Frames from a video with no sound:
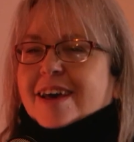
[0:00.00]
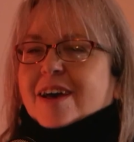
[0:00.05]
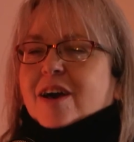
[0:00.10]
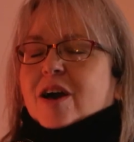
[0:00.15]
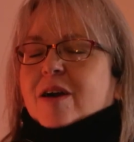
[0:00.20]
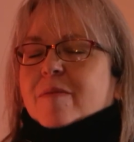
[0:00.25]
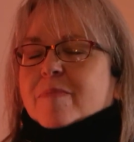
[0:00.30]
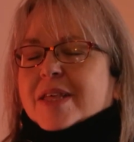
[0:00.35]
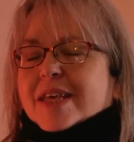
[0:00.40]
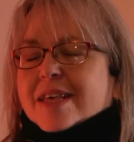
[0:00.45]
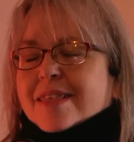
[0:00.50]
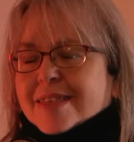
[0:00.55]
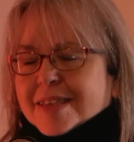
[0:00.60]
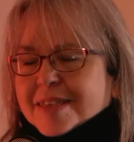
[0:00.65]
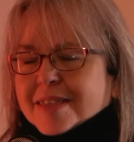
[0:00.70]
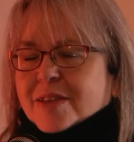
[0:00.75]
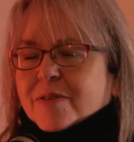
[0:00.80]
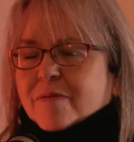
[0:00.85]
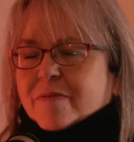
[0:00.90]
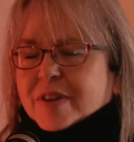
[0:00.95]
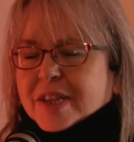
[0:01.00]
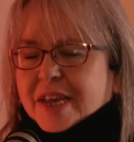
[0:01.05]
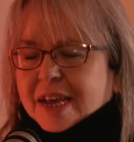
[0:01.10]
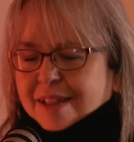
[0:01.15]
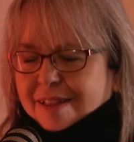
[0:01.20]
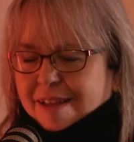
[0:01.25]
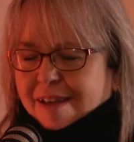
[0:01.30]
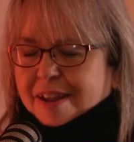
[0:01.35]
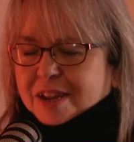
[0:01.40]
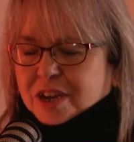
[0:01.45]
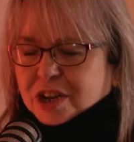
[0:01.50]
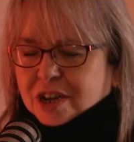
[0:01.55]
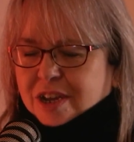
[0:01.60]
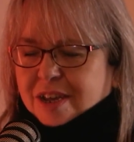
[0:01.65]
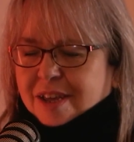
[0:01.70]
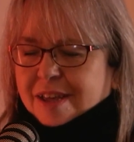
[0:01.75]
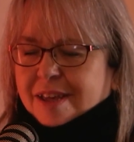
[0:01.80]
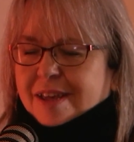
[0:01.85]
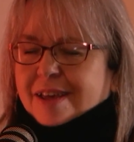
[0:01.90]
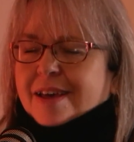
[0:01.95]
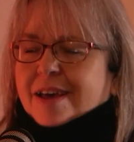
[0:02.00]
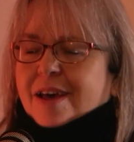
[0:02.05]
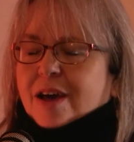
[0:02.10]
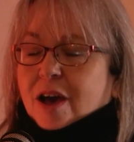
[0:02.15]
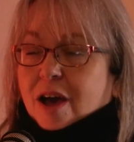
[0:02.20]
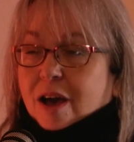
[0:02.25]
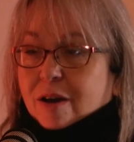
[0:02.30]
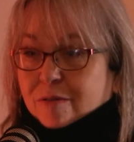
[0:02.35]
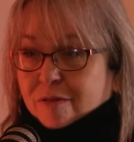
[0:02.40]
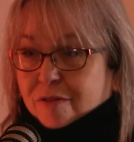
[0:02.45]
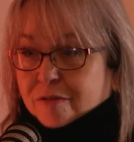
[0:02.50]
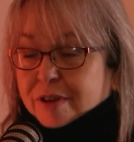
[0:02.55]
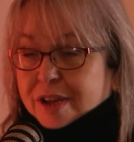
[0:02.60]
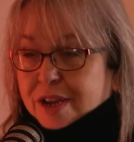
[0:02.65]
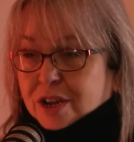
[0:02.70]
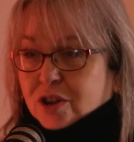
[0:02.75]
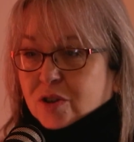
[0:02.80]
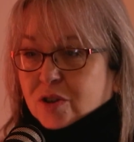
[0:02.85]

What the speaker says: I'm the Assistive Technology Outreach